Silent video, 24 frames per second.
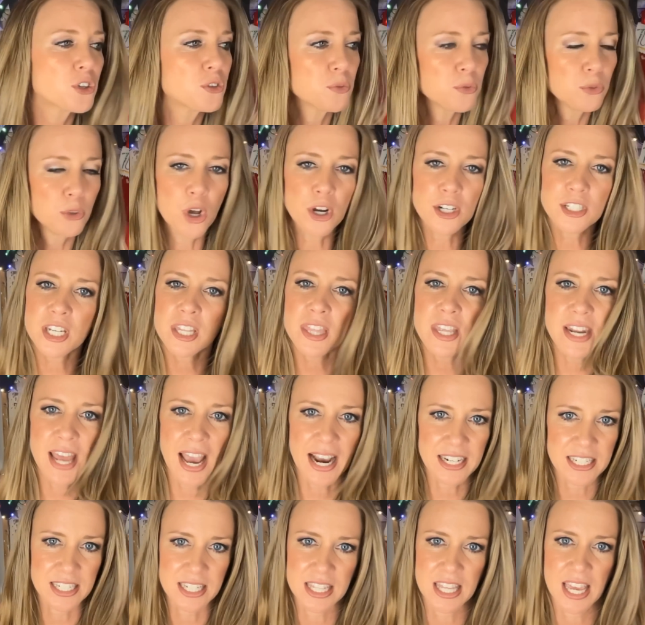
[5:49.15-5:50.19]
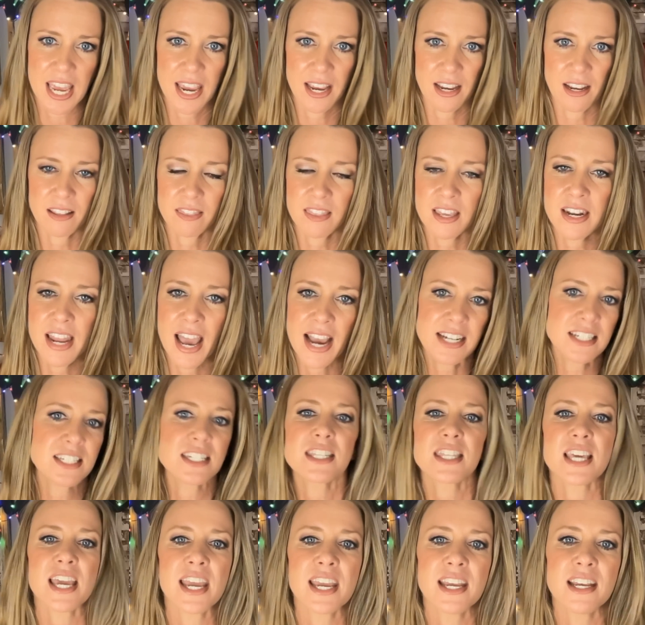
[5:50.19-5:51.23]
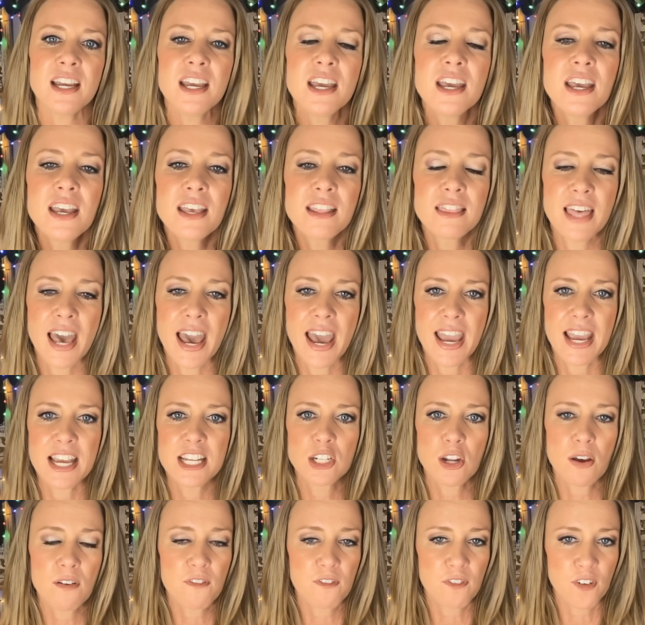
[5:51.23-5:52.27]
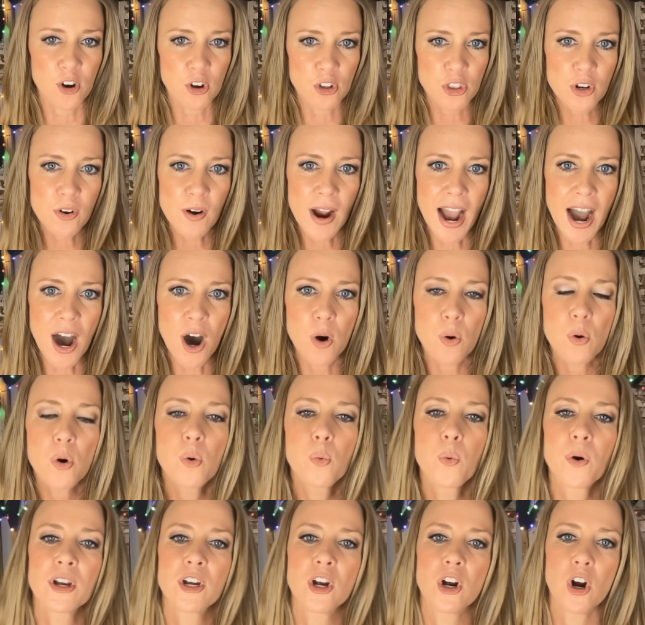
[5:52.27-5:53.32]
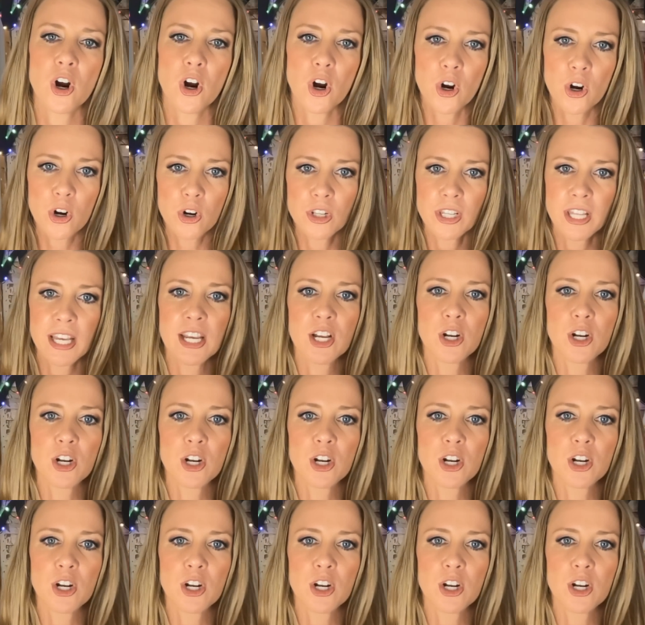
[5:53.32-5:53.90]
Look to the next thing that is further out where you're early.